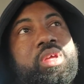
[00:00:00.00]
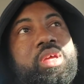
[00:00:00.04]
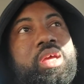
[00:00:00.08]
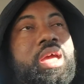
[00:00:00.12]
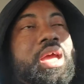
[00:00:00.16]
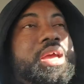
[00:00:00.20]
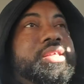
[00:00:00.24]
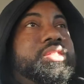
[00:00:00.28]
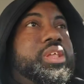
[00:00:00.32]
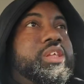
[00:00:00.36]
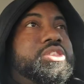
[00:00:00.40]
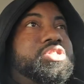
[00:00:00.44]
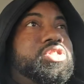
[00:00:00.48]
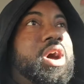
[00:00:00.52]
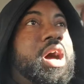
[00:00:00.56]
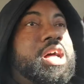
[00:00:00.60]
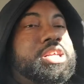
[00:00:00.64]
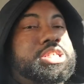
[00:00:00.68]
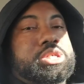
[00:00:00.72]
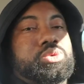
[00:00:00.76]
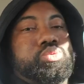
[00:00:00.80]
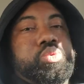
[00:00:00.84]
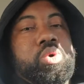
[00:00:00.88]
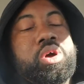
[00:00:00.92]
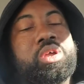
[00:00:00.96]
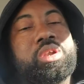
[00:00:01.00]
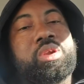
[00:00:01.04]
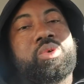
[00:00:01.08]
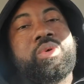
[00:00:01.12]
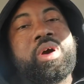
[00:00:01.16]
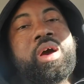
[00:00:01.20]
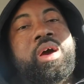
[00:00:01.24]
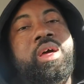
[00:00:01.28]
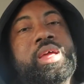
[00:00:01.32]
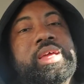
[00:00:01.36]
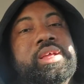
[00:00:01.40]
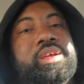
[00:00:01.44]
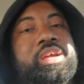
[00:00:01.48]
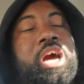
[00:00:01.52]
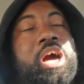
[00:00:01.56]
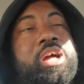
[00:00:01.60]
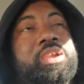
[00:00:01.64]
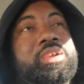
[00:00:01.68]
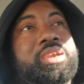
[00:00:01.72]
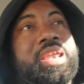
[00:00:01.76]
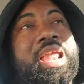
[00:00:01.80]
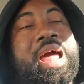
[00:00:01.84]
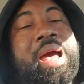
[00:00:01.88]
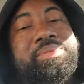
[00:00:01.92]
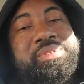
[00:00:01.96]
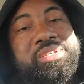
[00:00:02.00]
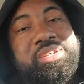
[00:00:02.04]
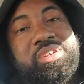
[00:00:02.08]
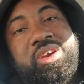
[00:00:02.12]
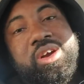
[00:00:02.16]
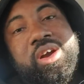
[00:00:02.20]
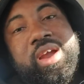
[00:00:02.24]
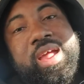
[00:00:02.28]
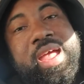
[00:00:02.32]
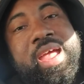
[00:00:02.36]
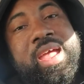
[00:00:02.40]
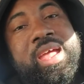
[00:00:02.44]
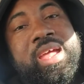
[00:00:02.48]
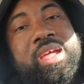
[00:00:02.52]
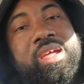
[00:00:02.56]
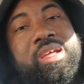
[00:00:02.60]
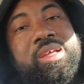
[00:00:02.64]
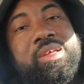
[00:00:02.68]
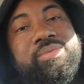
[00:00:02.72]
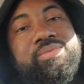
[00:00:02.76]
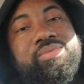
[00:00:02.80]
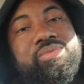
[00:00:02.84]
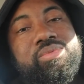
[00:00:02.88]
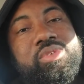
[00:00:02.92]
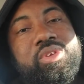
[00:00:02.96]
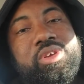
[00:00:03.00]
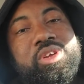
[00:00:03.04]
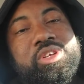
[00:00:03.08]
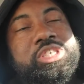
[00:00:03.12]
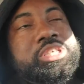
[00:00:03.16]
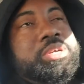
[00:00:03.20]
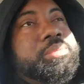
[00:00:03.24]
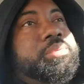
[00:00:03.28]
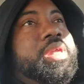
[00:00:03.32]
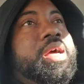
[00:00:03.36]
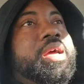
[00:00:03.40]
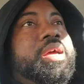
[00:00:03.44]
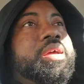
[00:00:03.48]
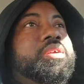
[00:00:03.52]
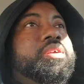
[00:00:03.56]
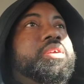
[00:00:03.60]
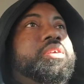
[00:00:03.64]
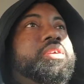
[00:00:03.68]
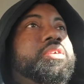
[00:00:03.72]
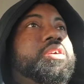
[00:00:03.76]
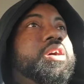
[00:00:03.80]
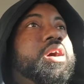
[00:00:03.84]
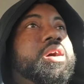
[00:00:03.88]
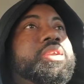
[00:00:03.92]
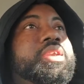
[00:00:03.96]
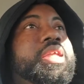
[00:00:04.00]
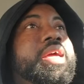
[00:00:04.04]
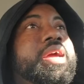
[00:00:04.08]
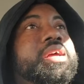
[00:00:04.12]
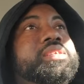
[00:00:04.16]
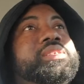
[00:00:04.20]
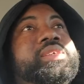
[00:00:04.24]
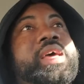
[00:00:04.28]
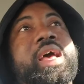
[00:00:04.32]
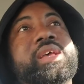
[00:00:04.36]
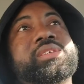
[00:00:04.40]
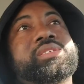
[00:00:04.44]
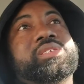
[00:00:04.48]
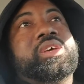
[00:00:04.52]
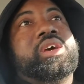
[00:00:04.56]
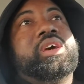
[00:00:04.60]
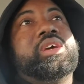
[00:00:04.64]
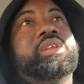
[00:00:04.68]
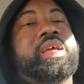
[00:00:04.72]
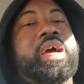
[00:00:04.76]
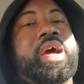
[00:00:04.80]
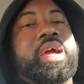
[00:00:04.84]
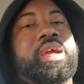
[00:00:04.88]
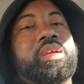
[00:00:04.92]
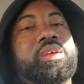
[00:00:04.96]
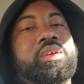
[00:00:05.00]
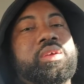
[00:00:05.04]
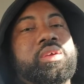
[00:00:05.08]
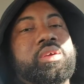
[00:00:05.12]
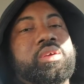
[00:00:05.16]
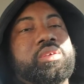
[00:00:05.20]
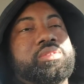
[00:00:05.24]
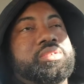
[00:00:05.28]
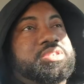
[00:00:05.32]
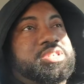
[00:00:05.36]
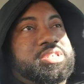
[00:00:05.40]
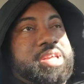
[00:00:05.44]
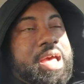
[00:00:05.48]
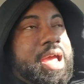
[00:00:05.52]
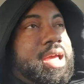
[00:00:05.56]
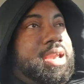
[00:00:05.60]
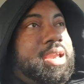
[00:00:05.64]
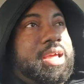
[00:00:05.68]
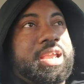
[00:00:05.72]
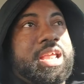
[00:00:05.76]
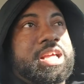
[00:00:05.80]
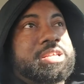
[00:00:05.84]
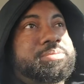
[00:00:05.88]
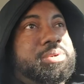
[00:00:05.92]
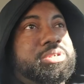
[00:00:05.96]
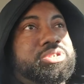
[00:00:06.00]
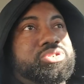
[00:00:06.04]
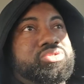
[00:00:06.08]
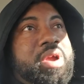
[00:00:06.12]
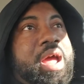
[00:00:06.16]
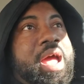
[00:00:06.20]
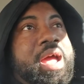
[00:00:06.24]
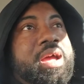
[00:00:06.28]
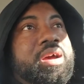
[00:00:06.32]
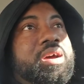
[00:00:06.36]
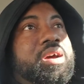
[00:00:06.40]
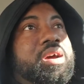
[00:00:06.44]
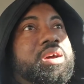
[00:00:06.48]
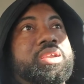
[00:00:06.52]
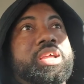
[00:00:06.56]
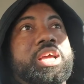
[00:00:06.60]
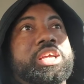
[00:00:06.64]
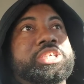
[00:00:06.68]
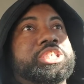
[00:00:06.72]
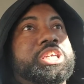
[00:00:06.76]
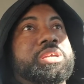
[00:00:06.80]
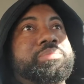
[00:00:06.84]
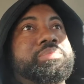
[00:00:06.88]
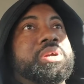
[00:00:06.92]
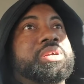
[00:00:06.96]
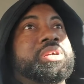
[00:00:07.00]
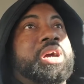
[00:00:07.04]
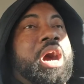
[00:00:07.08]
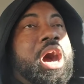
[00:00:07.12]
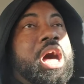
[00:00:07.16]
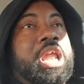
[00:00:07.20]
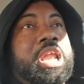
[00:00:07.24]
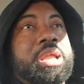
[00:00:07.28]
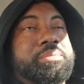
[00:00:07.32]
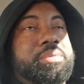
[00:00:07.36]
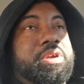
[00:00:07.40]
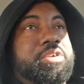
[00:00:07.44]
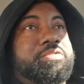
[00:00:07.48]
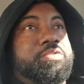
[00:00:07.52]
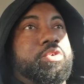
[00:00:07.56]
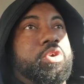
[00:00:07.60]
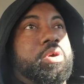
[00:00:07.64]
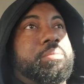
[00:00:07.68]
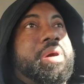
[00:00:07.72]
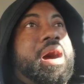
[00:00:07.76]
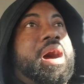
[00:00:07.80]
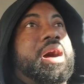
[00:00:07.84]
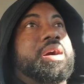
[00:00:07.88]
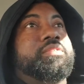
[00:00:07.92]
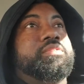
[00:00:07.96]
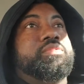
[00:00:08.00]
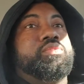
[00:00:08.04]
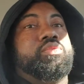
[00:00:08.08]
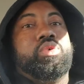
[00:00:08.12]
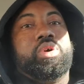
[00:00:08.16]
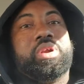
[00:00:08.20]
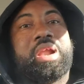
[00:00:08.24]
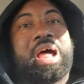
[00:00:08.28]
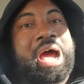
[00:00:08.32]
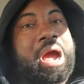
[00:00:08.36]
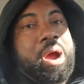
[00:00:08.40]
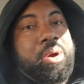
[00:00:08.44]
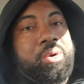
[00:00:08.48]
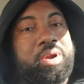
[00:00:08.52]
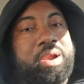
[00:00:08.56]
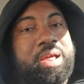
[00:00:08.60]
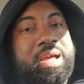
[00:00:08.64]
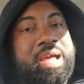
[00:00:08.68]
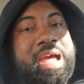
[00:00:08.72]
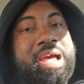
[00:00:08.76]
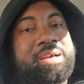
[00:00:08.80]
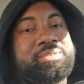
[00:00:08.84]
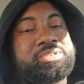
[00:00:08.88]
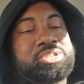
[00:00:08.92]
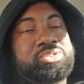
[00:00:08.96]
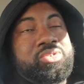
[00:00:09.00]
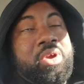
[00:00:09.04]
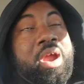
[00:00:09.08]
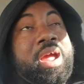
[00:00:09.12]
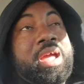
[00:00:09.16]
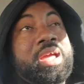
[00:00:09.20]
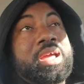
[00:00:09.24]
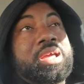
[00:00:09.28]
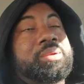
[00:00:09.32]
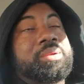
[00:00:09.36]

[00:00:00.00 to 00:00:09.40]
and the thoughts swirling around and cutting laps in her head, she be like, her nigga text her at night, the same nigga that's been dragging her that she's been calling me for about an hour and a half straight.